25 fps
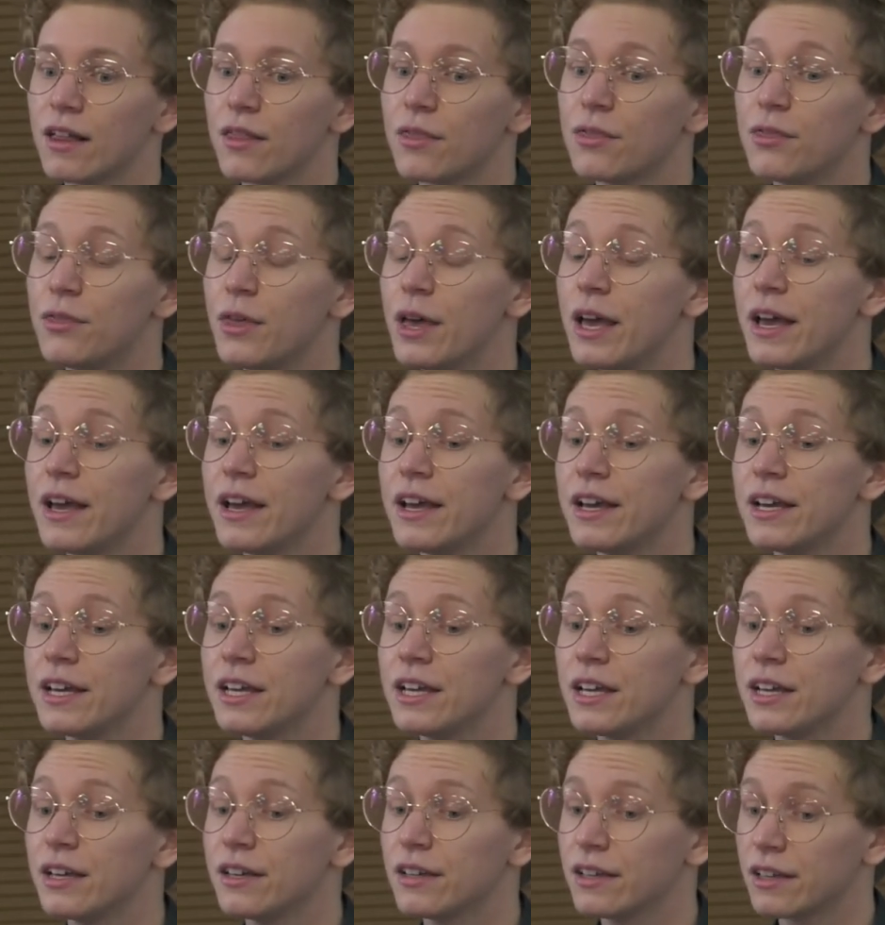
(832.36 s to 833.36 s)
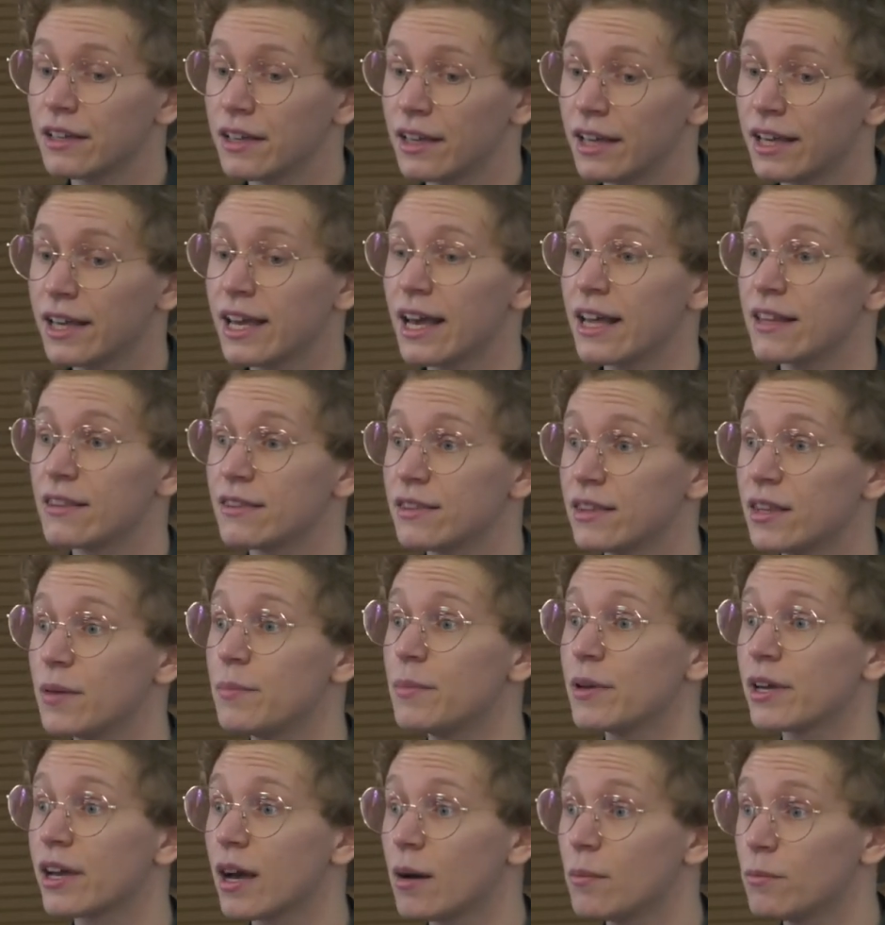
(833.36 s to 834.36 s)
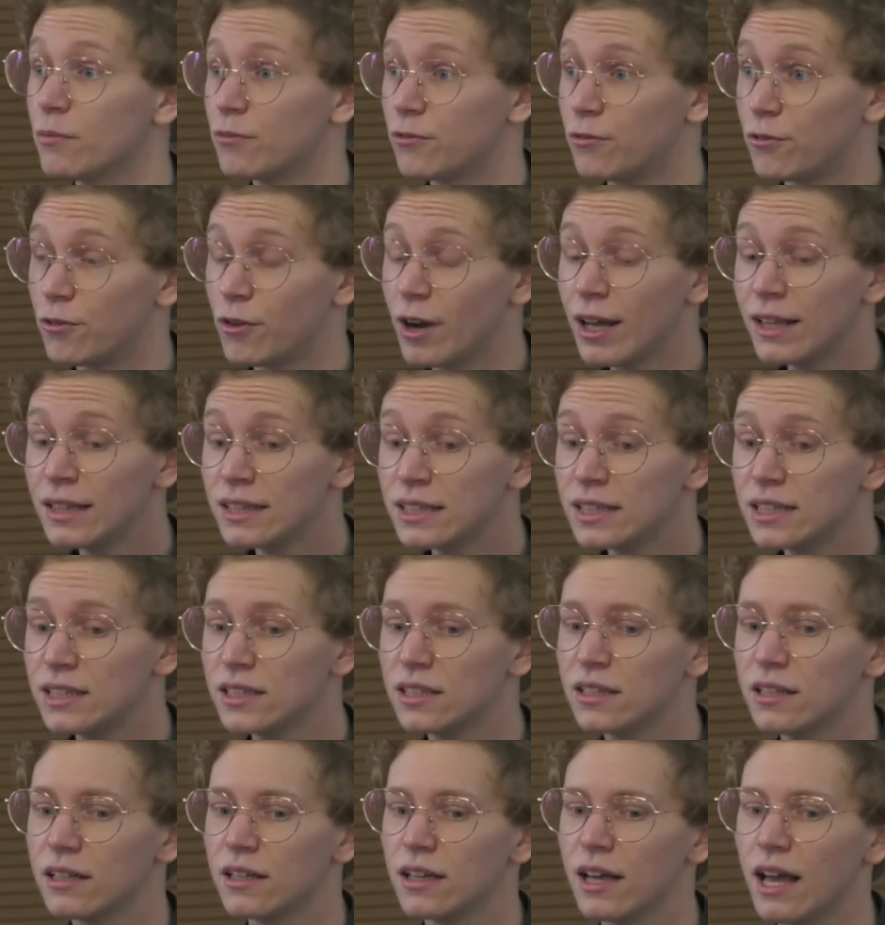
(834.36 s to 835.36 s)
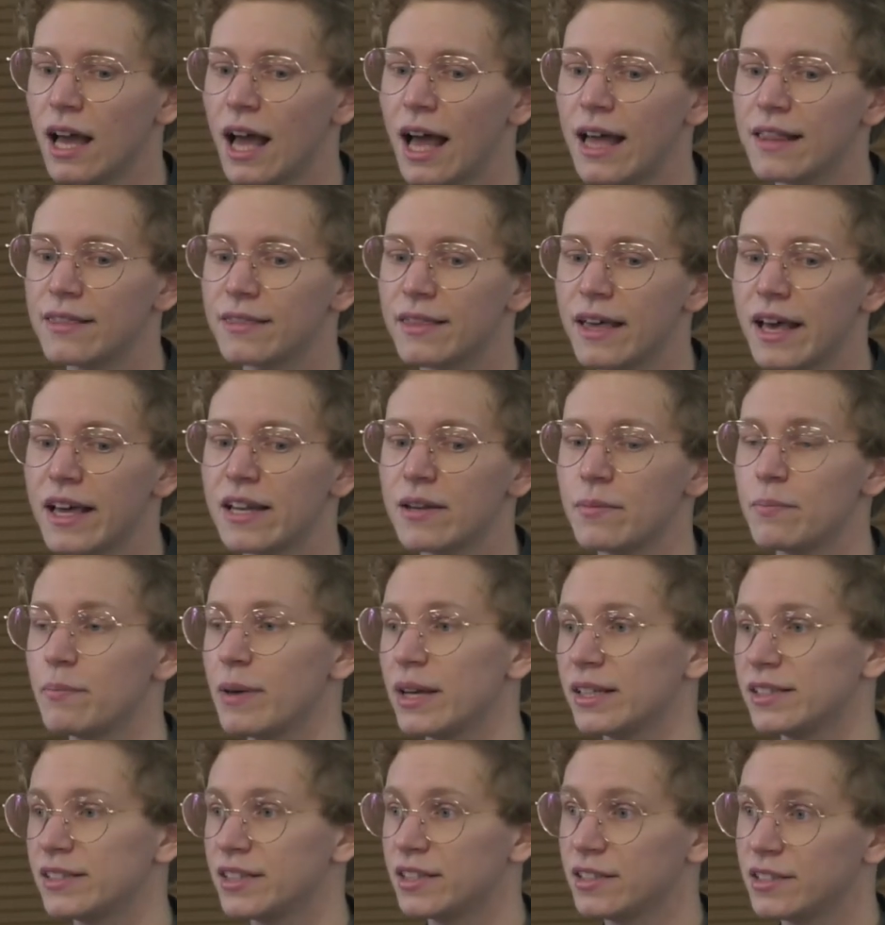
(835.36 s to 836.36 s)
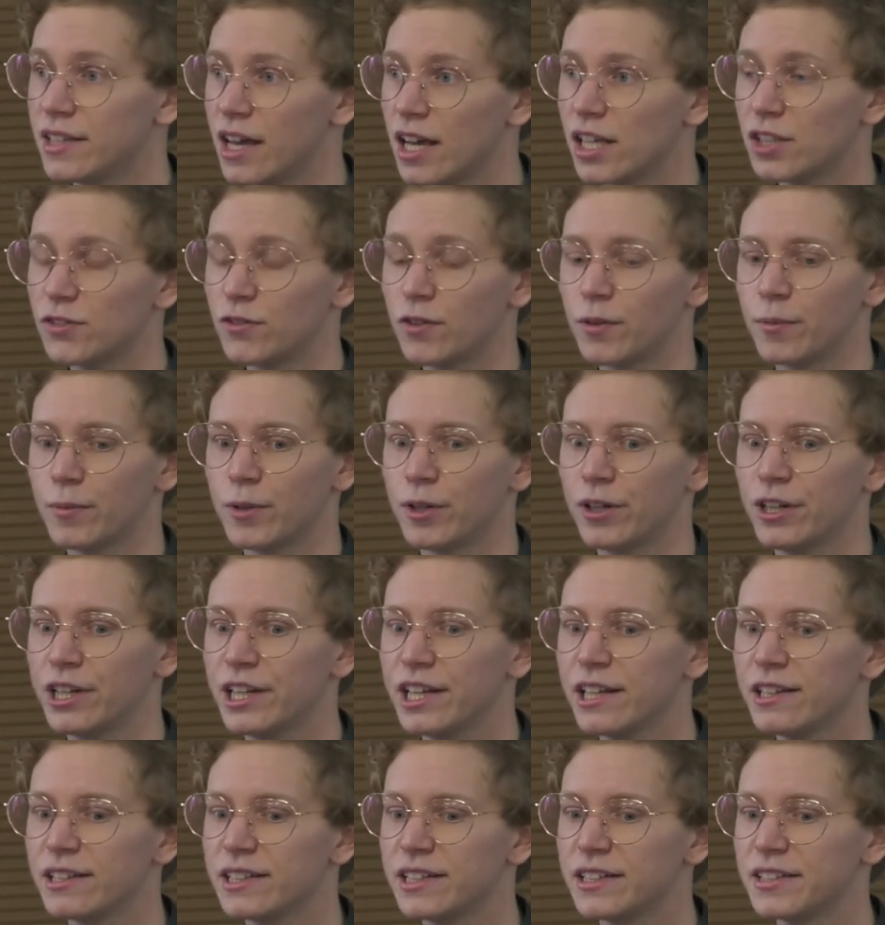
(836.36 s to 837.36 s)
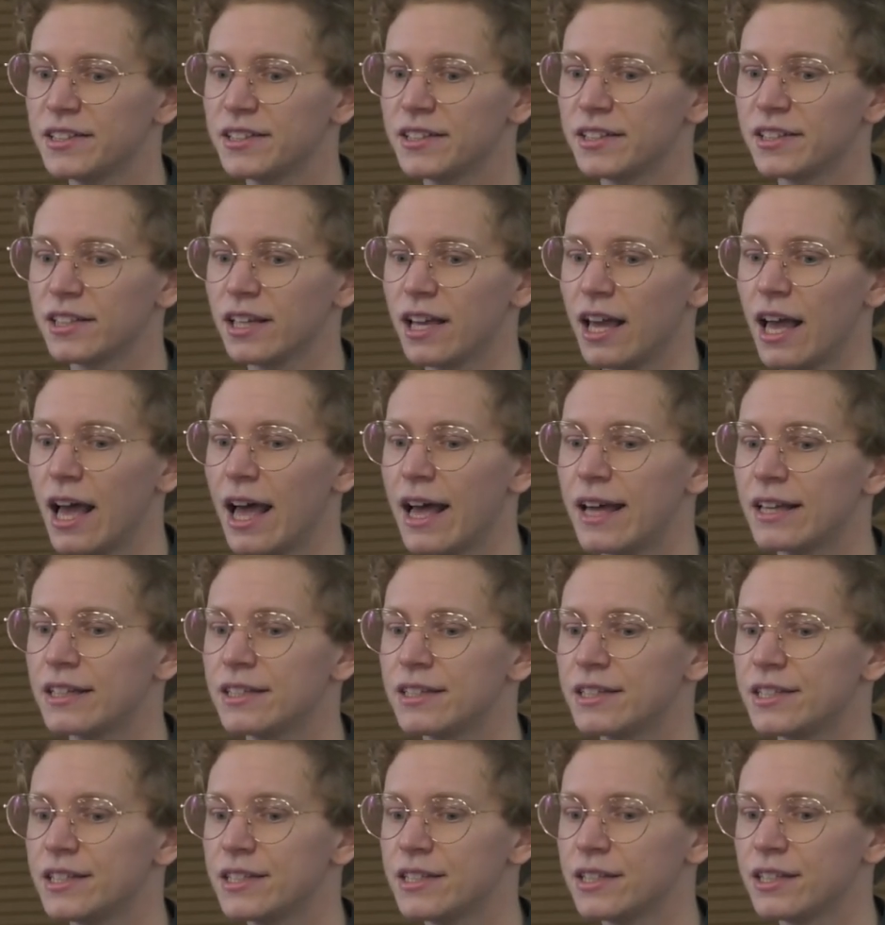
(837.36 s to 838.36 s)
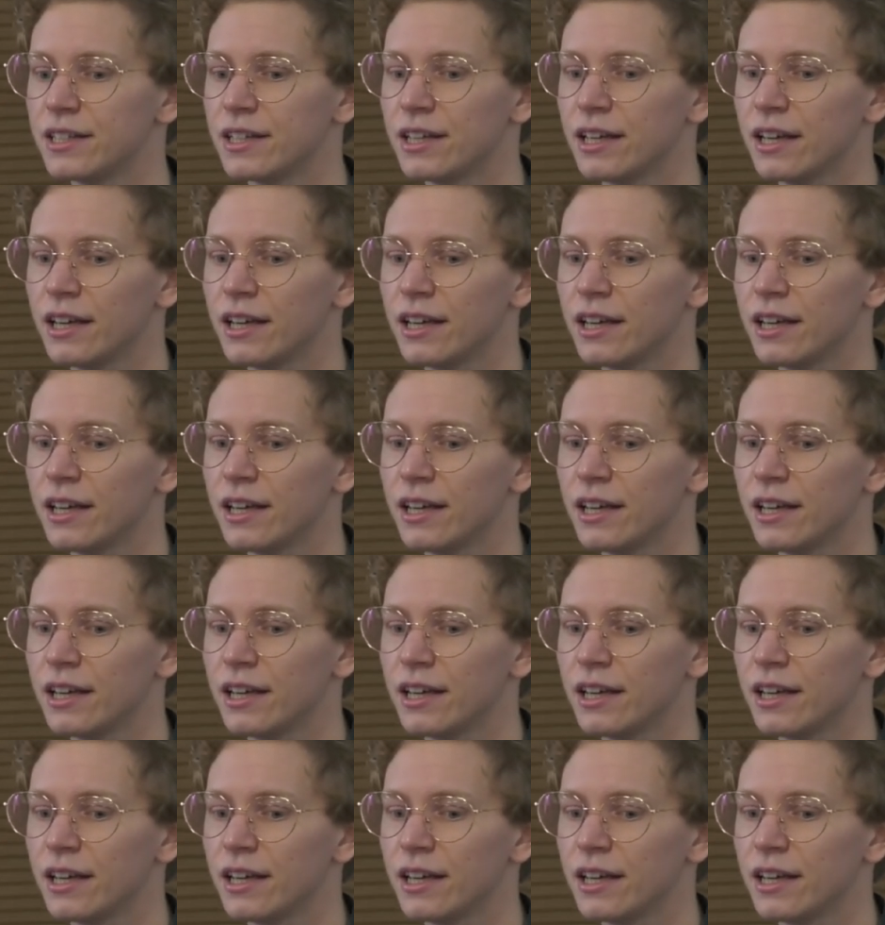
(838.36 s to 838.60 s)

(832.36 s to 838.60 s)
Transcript: they, again, they become friends and then Bessie dies from her illness, and